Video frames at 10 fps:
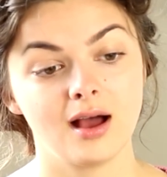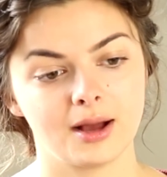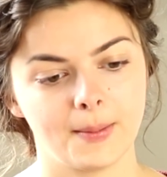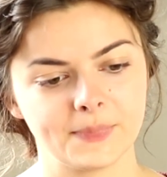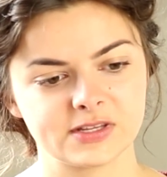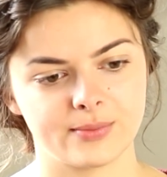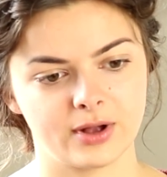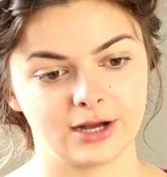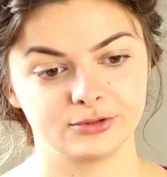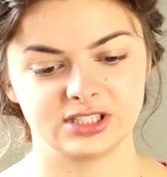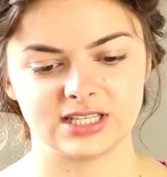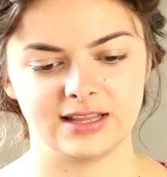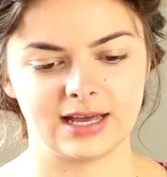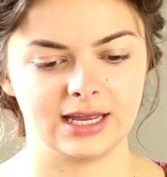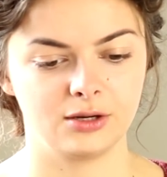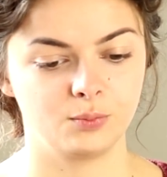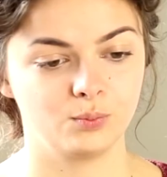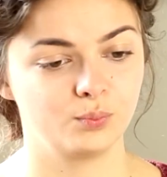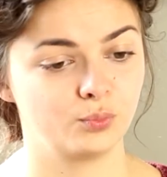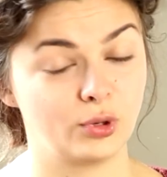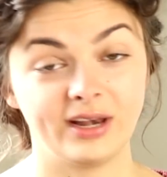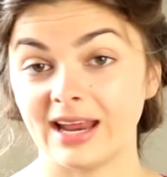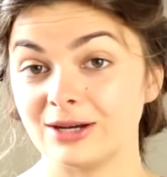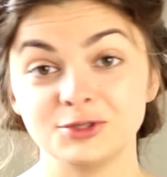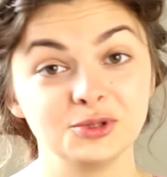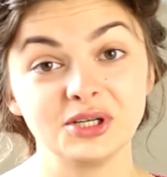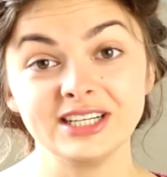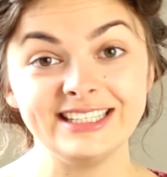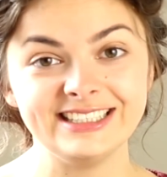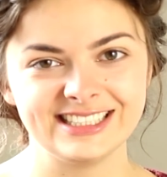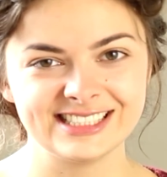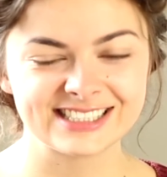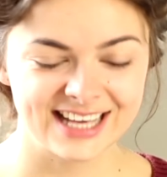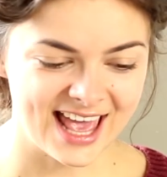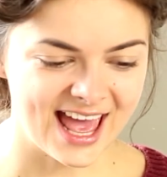um, some accounts say that it went down to her knees,